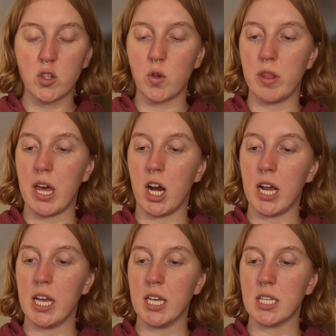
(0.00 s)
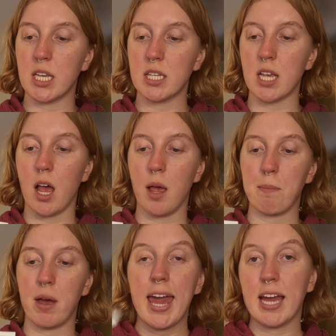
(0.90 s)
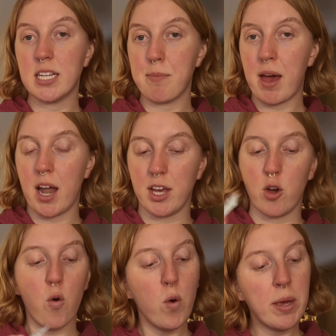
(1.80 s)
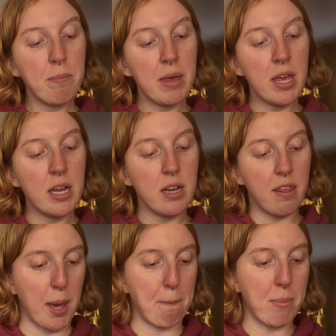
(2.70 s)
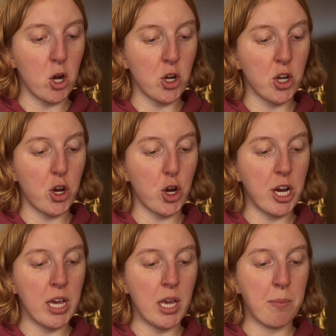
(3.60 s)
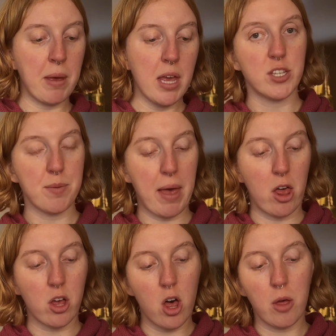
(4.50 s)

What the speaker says: So there is some antibiotic ointment, a burn cream, there's some alcohol